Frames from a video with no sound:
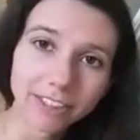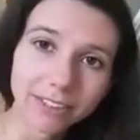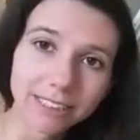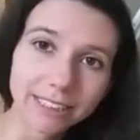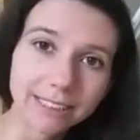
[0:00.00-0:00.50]
so
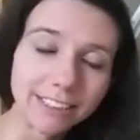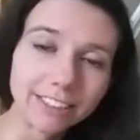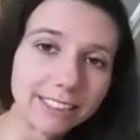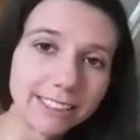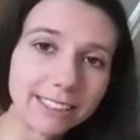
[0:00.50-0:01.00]
it's
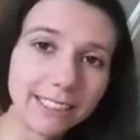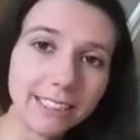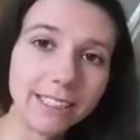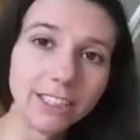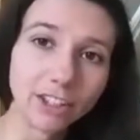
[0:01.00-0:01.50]
easier to
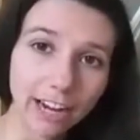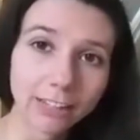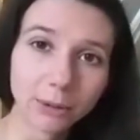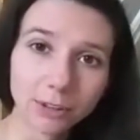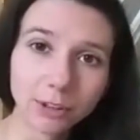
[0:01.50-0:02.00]
see your
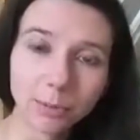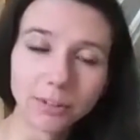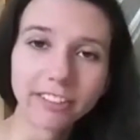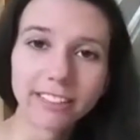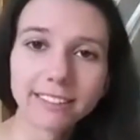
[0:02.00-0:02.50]
actual
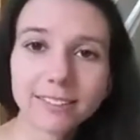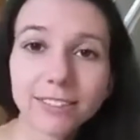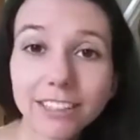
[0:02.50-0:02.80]
super fans,